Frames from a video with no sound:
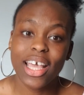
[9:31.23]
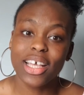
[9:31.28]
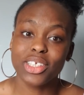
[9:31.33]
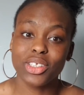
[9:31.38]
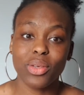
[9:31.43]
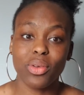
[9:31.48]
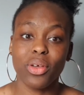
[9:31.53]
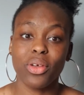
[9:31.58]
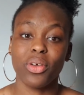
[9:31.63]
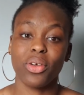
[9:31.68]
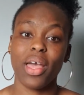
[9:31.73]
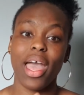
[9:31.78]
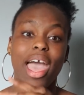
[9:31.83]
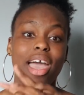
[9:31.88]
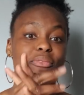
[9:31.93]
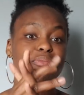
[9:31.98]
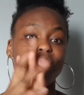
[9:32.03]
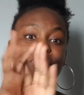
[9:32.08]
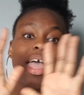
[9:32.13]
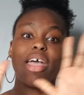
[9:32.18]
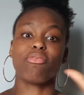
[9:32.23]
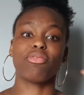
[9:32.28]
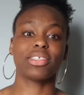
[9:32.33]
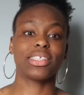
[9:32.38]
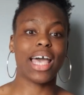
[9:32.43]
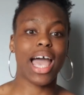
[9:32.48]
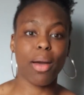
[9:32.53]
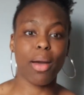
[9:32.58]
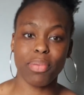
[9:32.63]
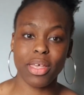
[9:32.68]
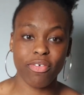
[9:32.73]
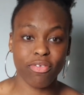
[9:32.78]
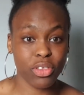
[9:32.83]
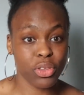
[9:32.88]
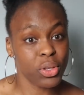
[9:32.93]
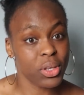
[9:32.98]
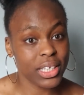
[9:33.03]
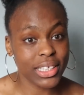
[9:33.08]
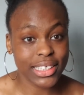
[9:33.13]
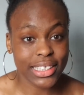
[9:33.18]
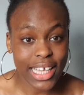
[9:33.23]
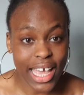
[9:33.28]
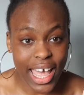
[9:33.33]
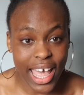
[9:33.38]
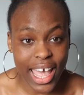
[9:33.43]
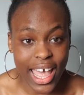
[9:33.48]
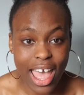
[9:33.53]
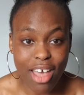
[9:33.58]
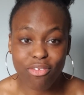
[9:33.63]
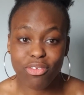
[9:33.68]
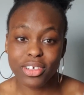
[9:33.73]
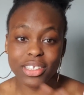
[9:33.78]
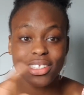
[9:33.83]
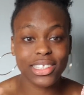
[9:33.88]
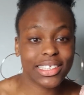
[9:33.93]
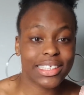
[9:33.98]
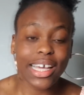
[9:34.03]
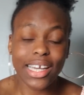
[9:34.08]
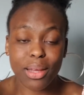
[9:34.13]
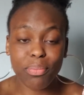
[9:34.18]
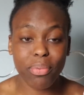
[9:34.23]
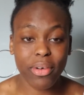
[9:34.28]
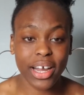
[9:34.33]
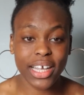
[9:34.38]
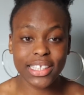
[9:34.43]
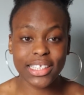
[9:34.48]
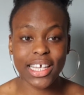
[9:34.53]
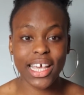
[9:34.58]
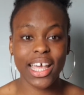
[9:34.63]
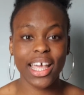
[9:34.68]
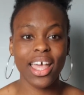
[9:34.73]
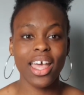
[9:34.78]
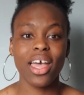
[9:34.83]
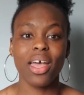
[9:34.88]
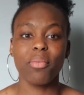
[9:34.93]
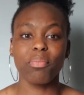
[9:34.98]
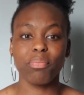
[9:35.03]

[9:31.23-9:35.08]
so everyone's happy for New Year's Day, everyone's celebrating,